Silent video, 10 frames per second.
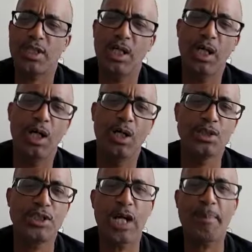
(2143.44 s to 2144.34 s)
Coach, uh,
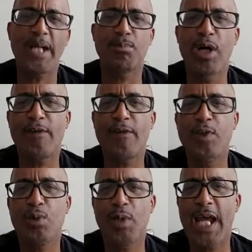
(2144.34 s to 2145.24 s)
you talk about the
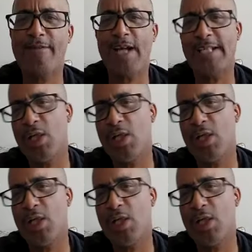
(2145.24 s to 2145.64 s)
brotherhood, what have you.